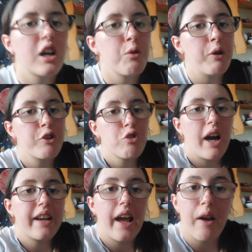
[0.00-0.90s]
We've
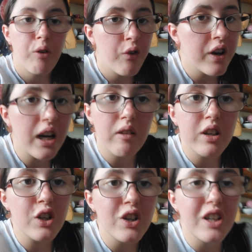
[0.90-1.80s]
tried everything that we
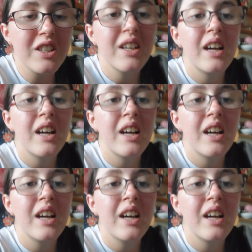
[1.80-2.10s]
could.